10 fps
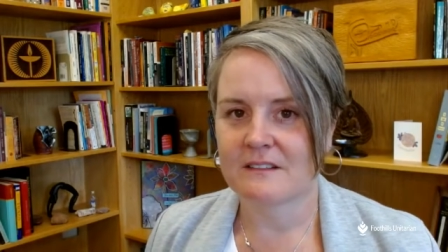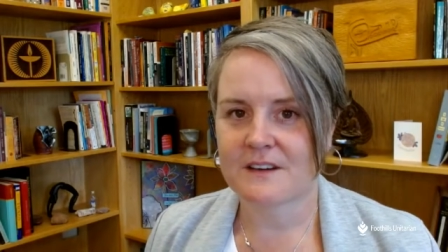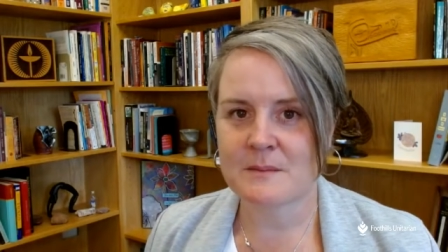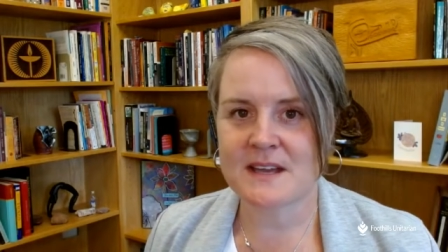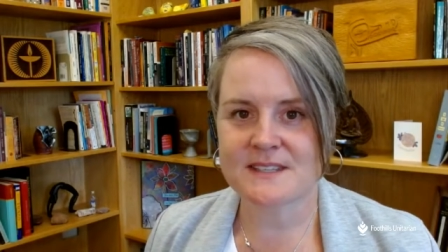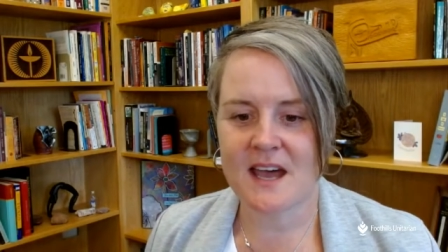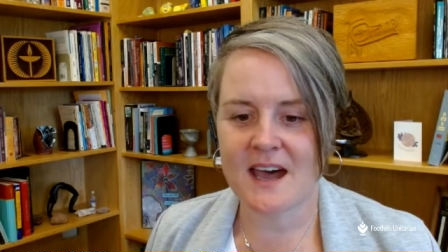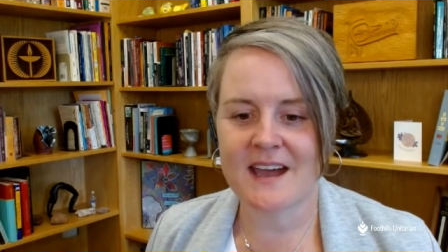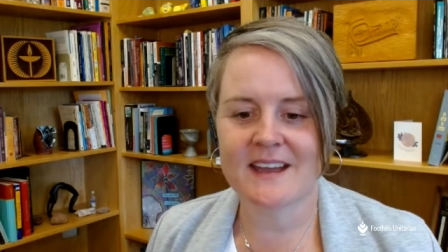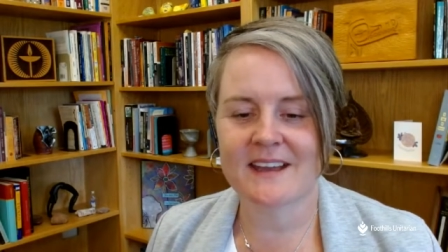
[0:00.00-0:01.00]
from as
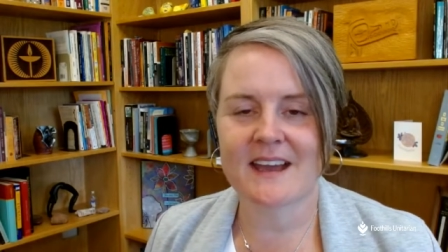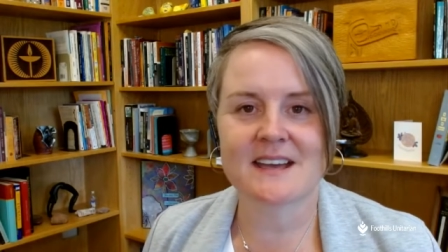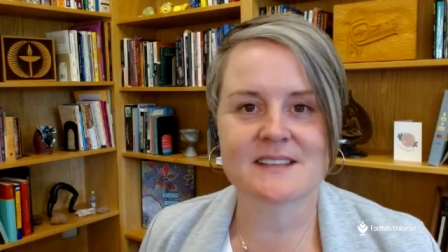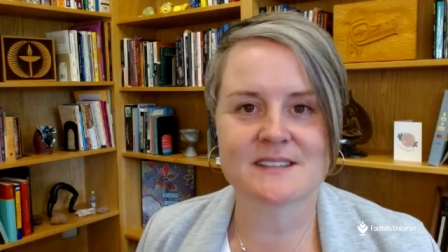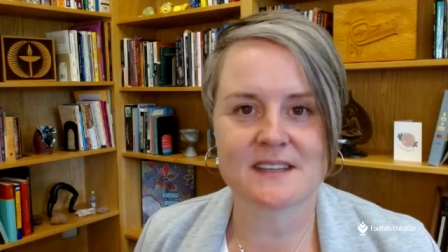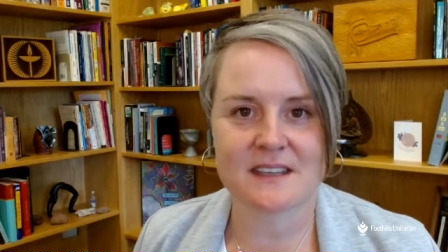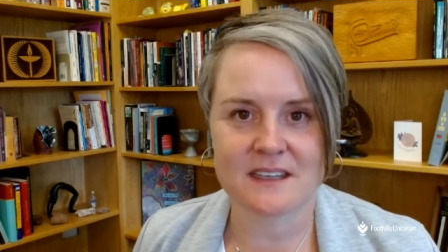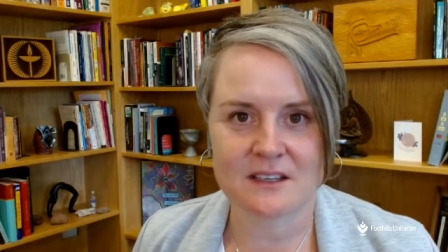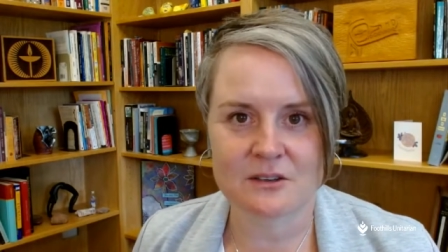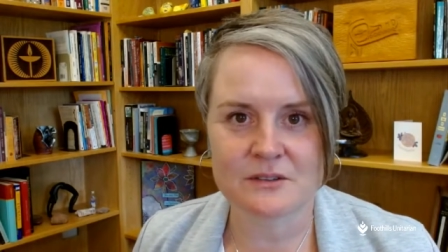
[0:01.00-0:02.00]
high as
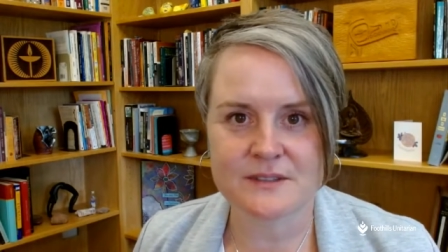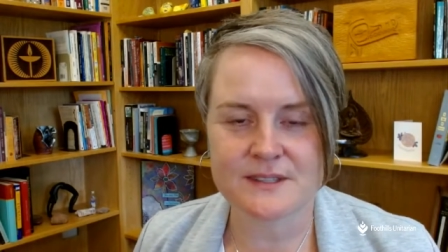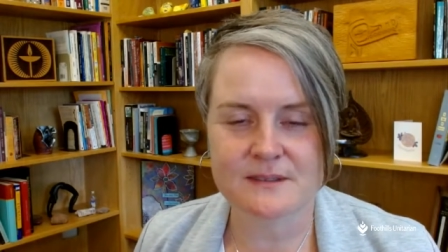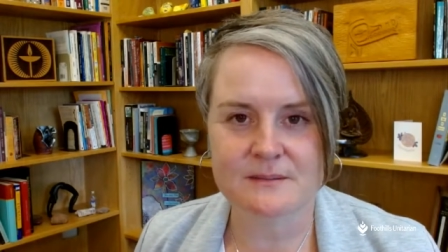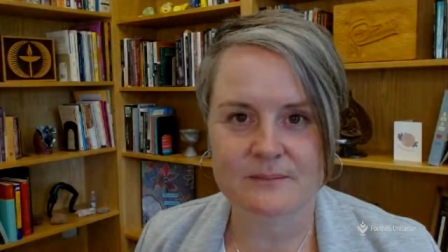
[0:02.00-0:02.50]
eagles.